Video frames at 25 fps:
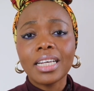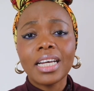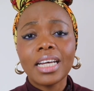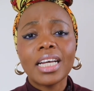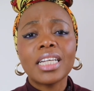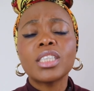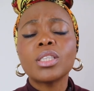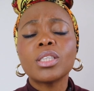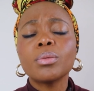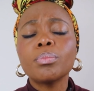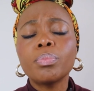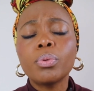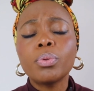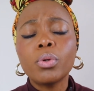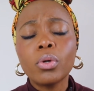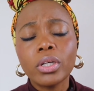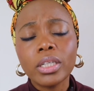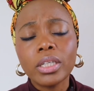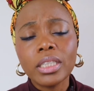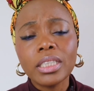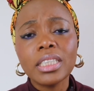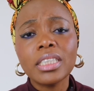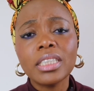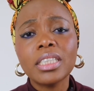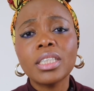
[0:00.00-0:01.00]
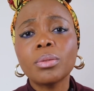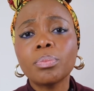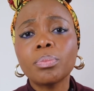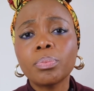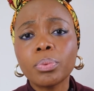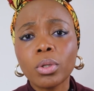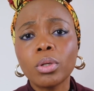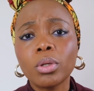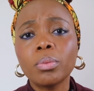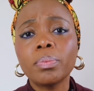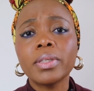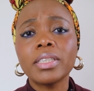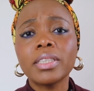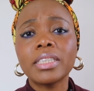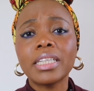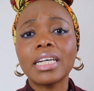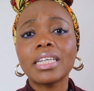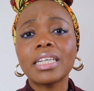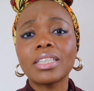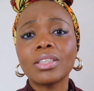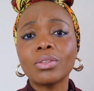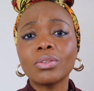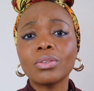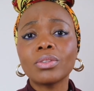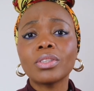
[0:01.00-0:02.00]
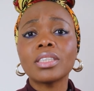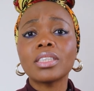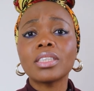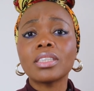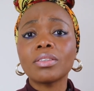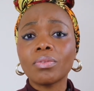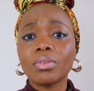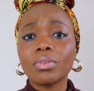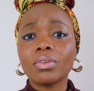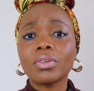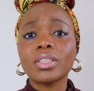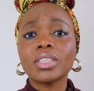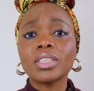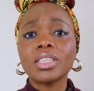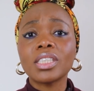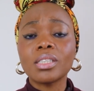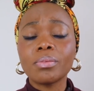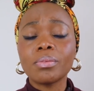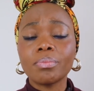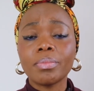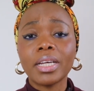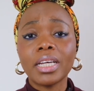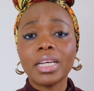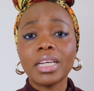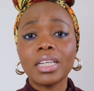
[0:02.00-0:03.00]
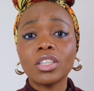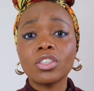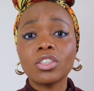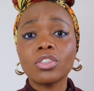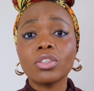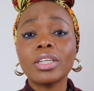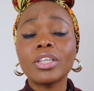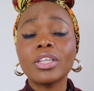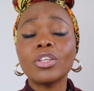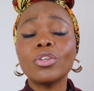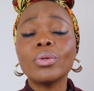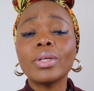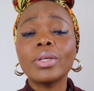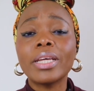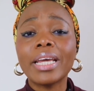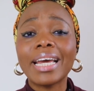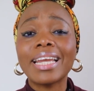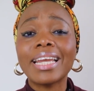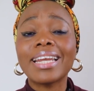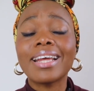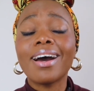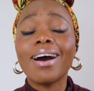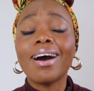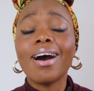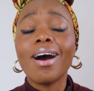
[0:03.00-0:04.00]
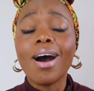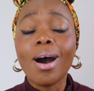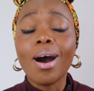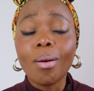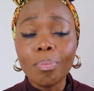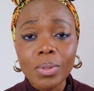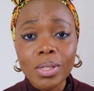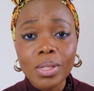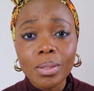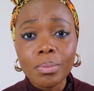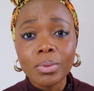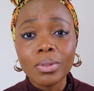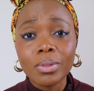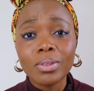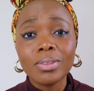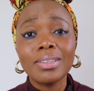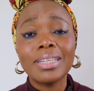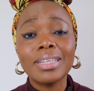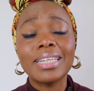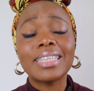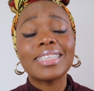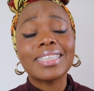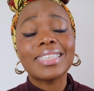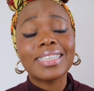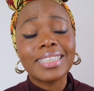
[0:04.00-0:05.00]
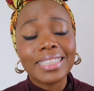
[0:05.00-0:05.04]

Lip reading: It's important that the appropriate diagnosis of thrush is made so that you get optimal and